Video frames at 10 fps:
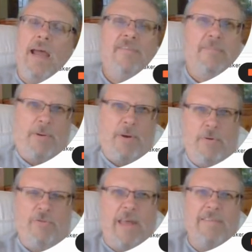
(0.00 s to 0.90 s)
I
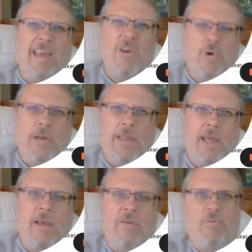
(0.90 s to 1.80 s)
suppose that's a good
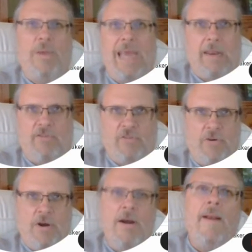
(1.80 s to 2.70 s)
thing because we get it
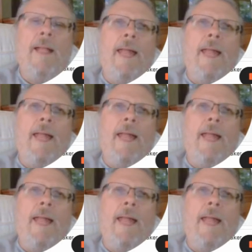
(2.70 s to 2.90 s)
sooner.